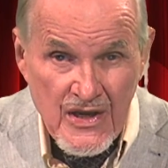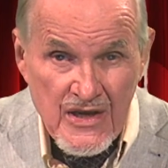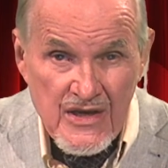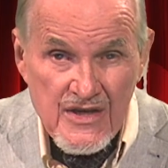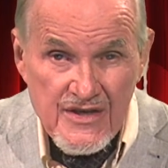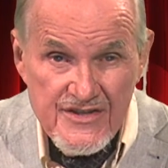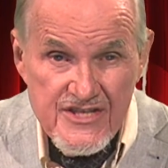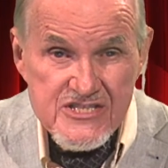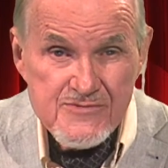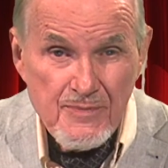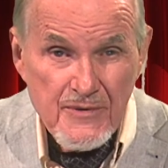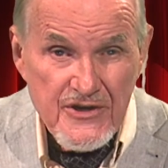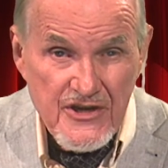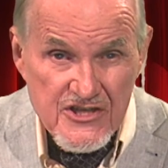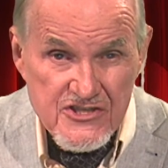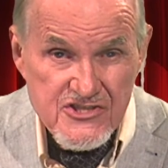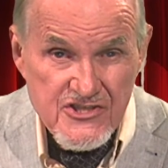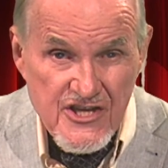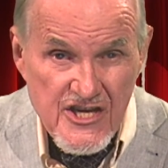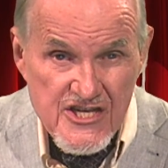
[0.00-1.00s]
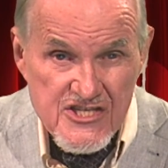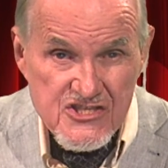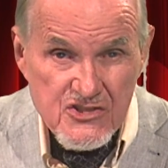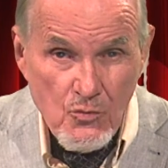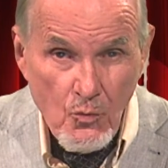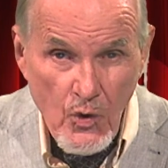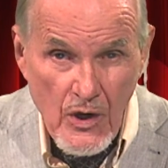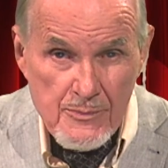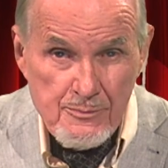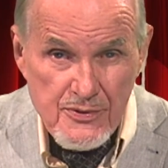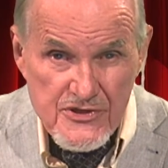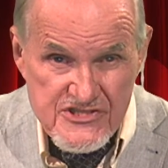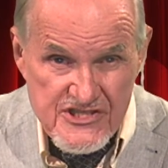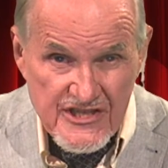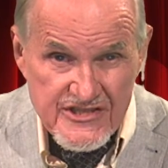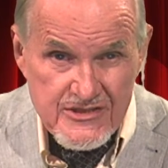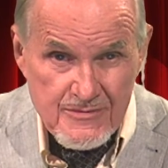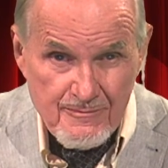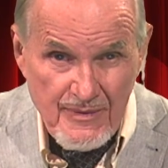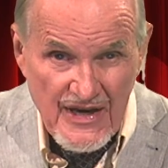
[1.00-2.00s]
This production is the one
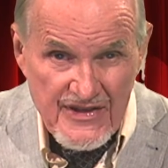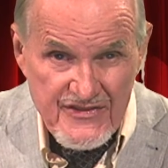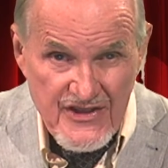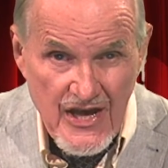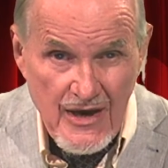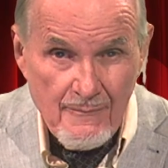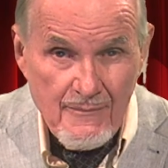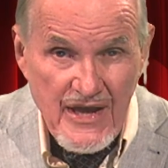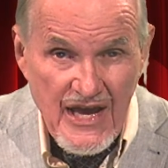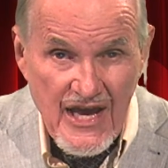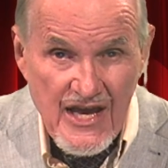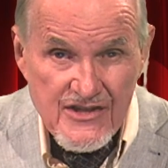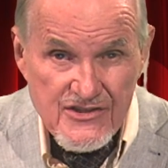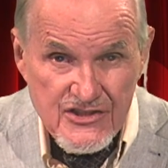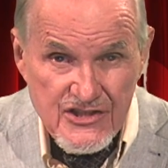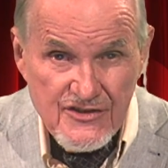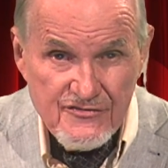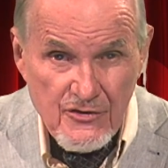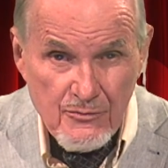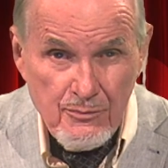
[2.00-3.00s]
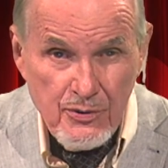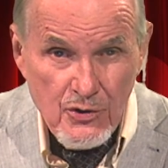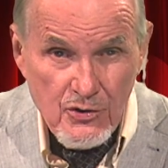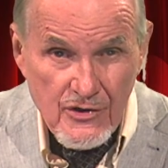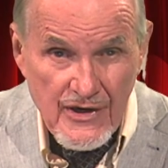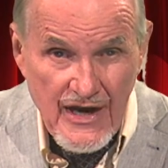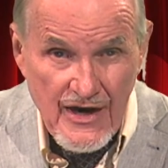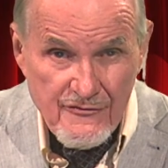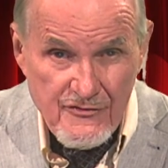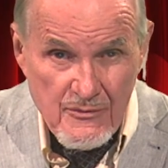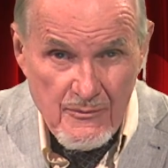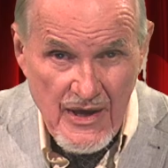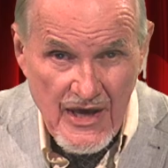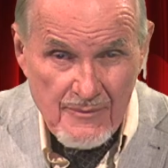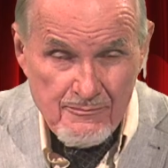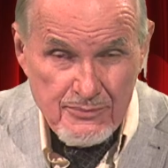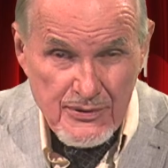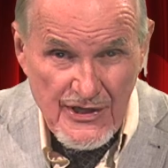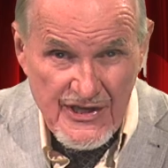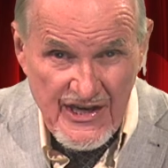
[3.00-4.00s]
presented by them and Liverpool
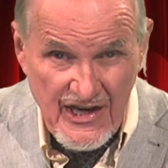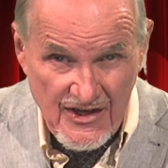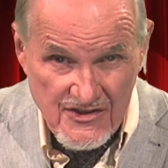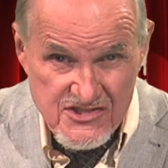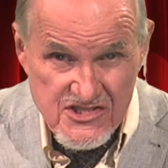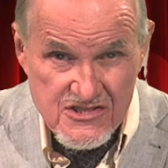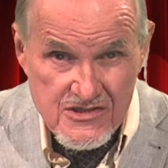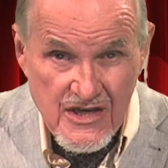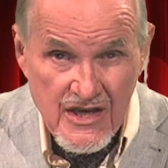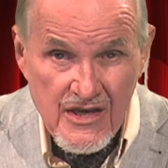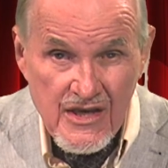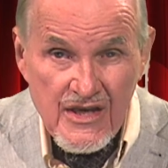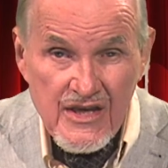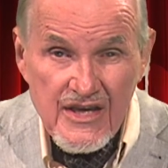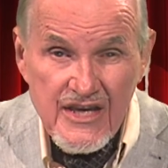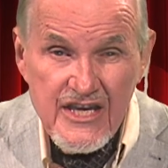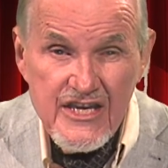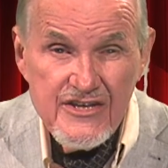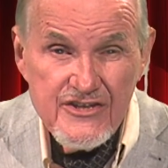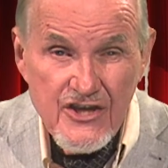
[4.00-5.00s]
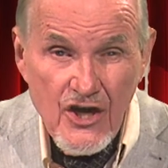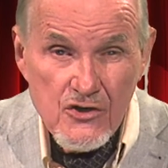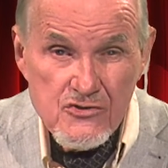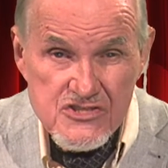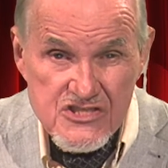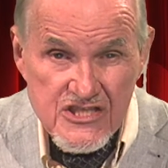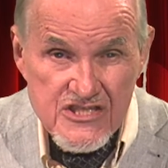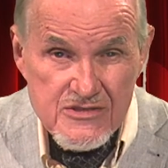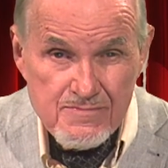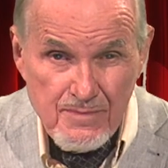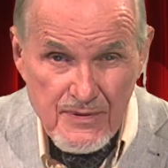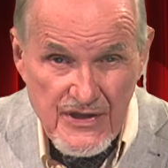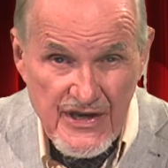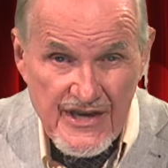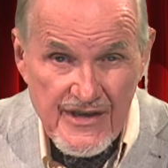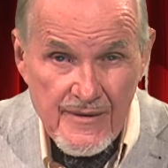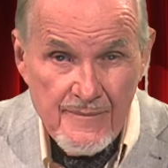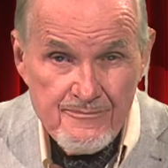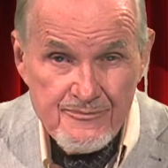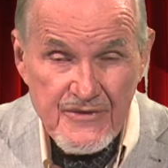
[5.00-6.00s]
Everyman Playhouse. He knows this
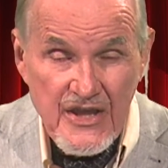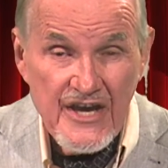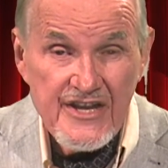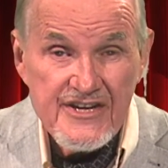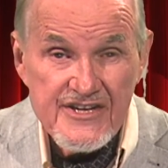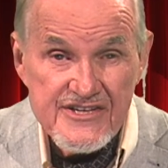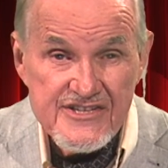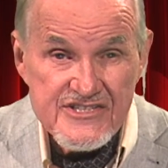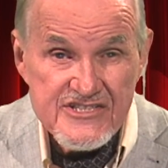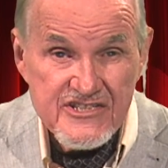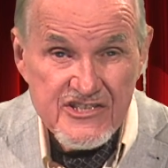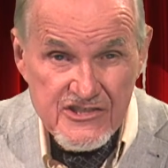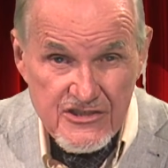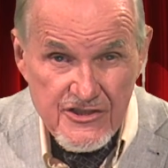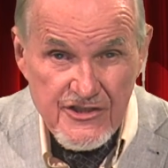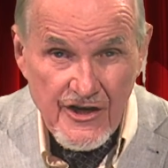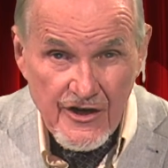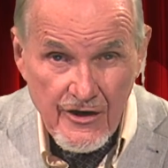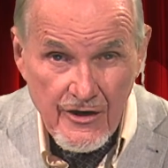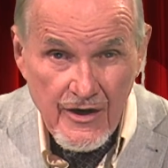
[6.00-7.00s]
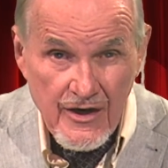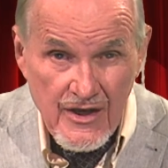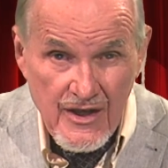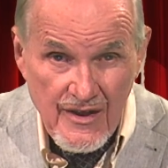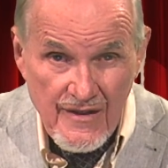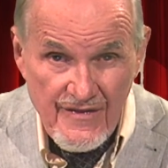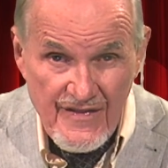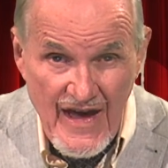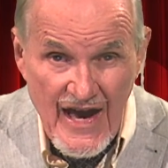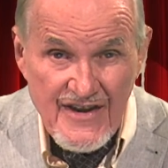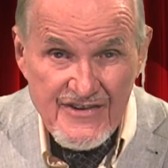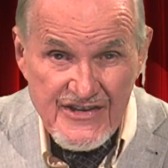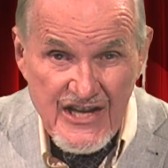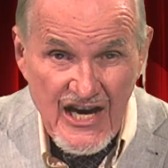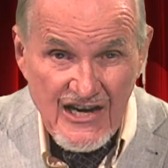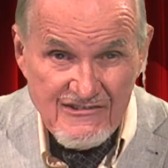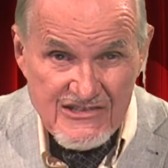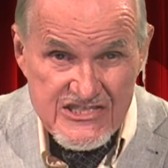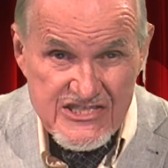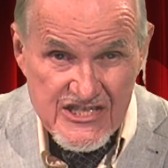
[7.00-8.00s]
play, and it is clear that
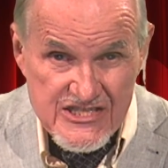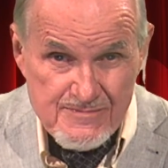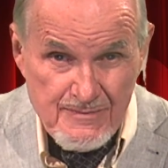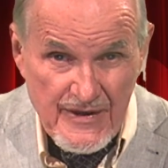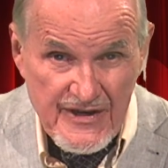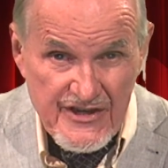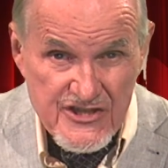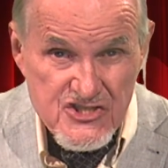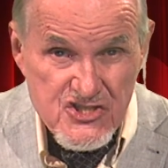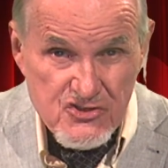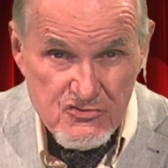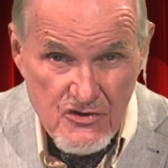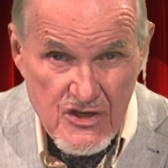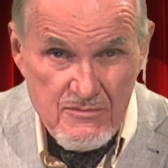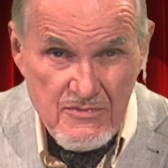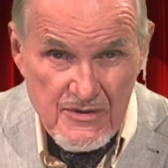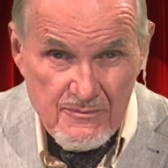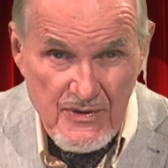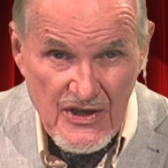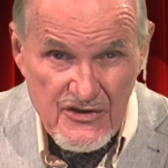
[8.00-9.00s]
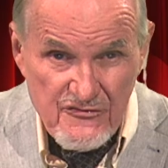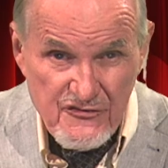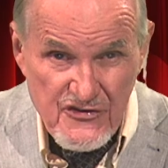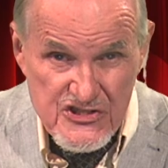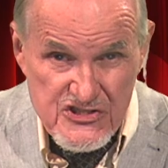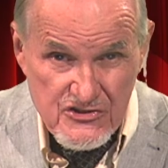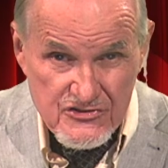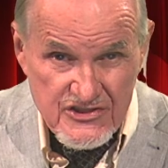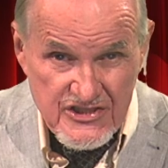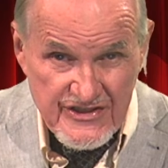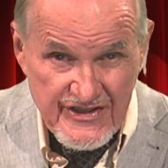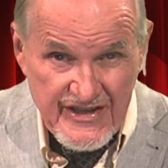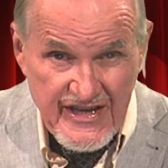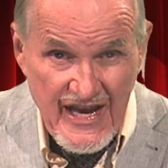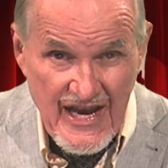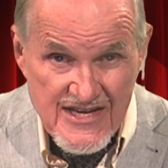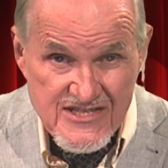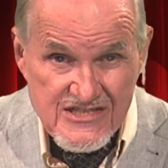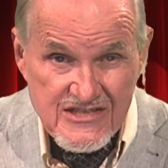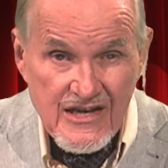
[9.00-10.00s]
knowledge has been extremely beneficial to the
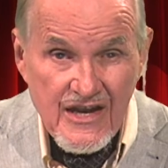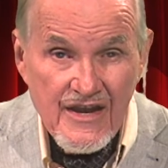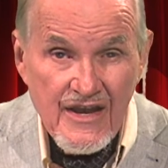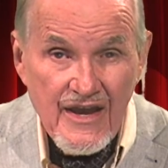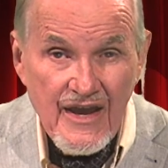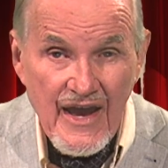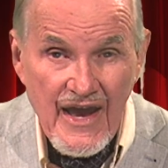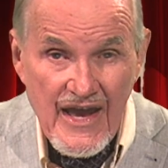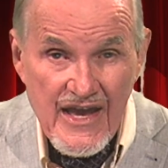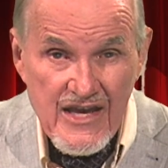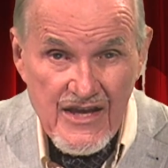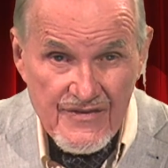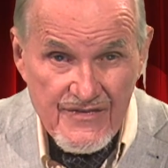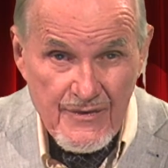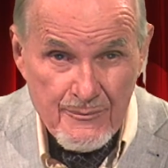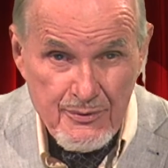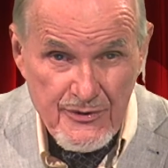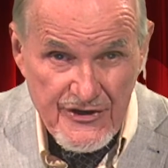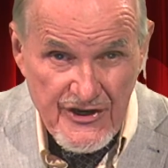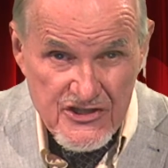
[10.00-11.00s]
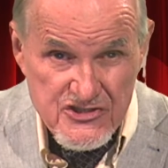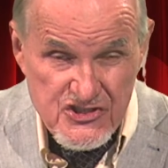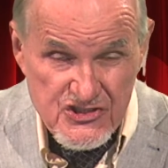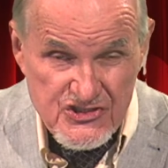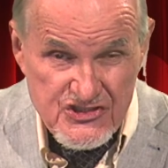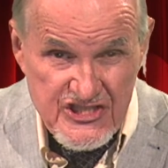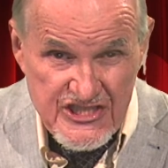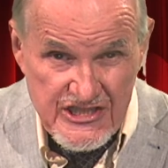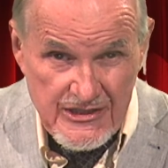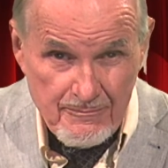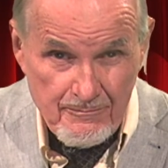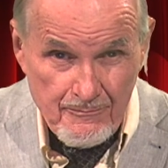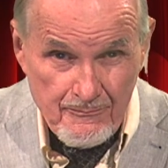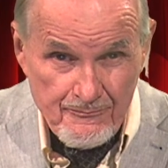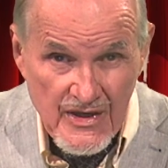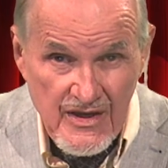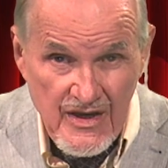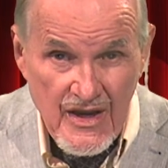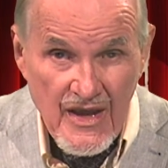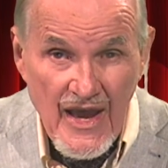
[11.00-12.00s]
cast and the production team.
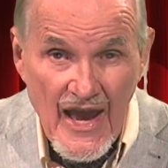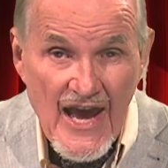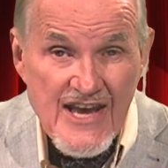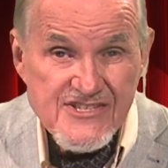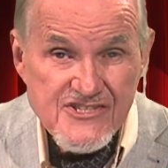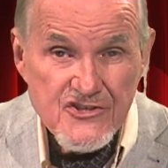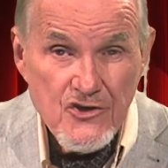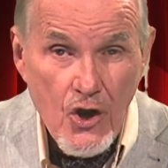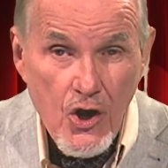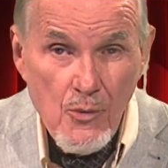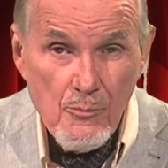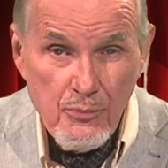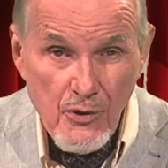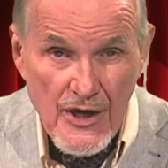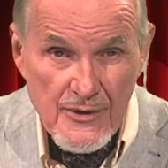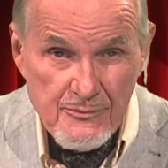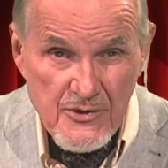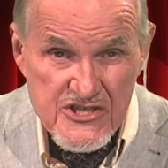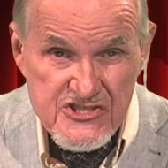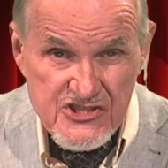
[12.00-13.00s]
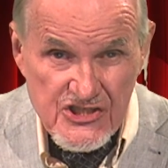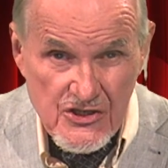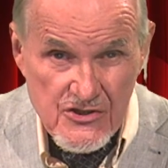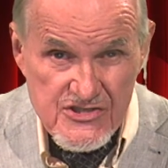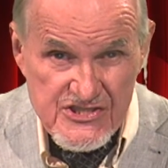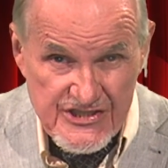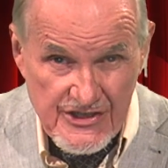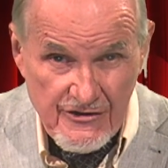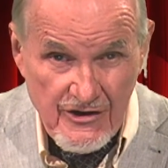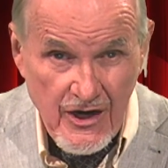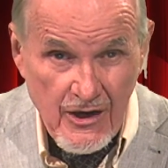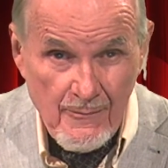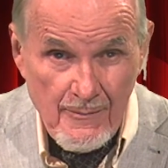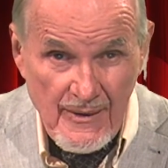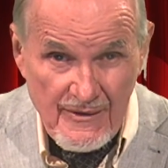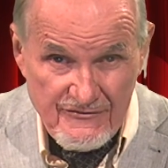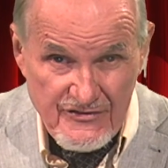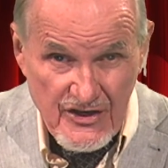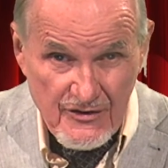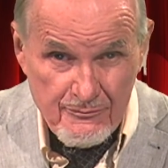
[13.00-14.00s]
As in all Broadway shows, there are a
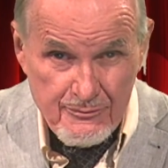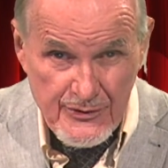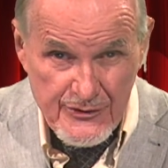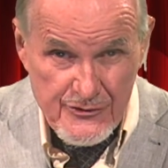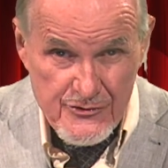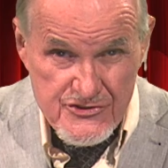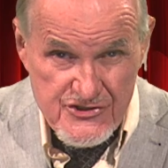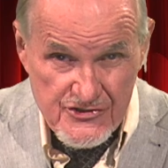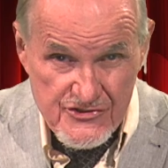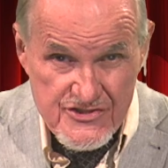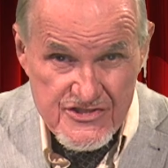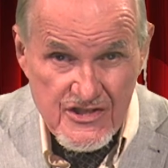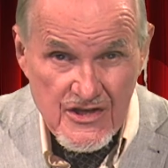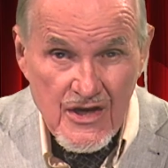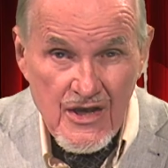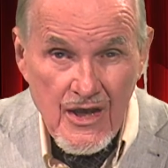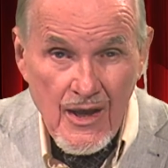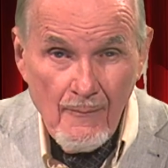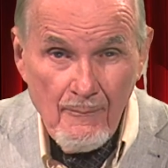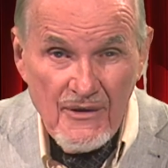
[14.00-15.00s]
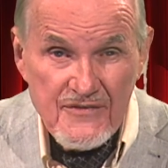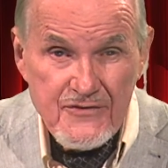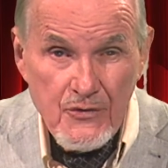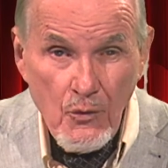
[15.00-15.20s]
bevy of producers, but the